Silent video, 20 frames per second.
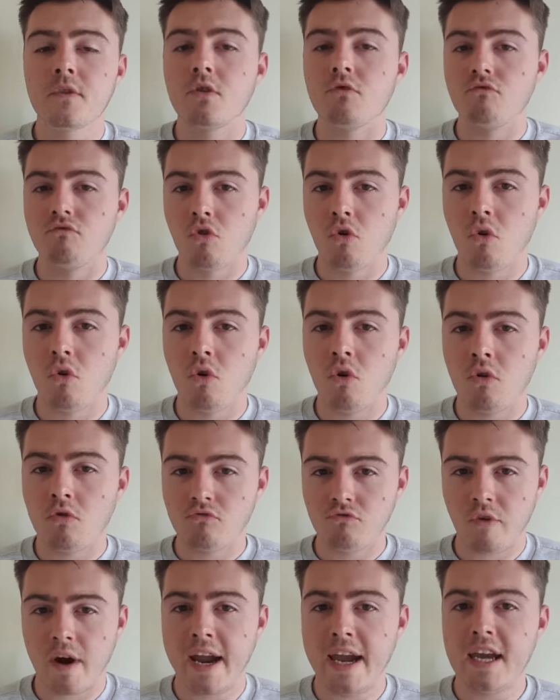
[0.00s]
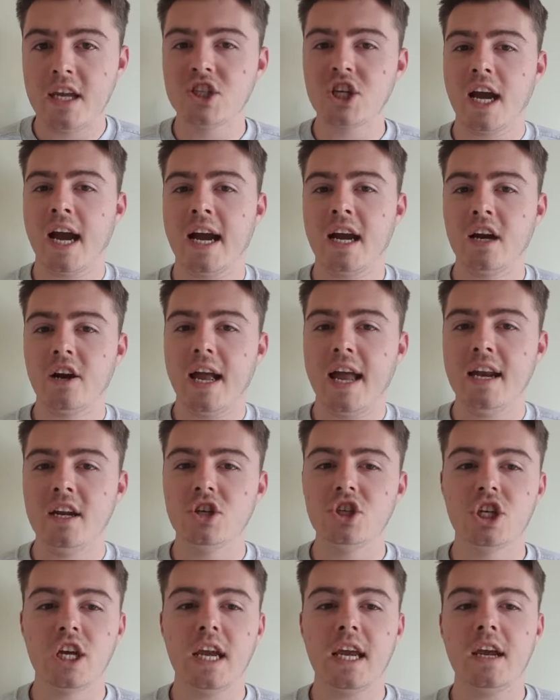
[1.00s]
raw rage, anger,
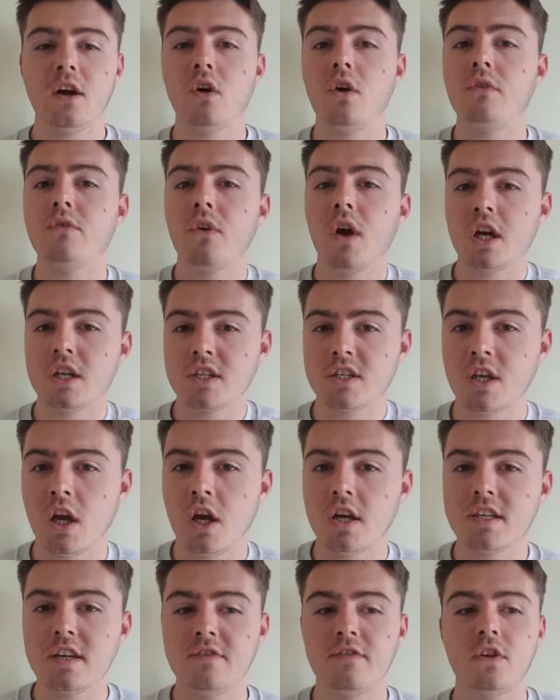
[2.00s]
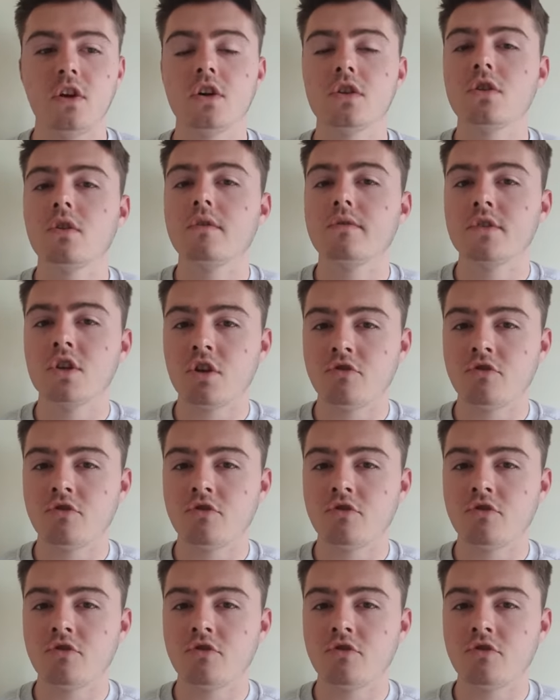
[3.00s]
energy, of assertiveness, of